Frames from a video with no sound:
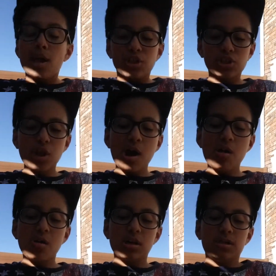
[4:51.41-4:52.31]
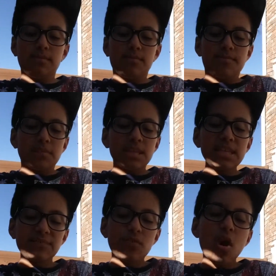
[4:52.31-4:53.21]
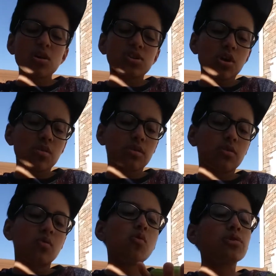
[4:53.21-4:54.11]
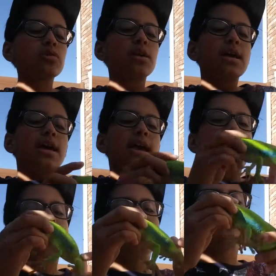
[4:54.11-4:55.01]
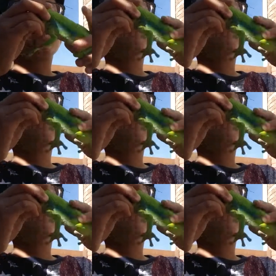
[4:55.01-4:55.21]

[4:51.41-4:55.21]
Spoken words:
So these frogs are cool and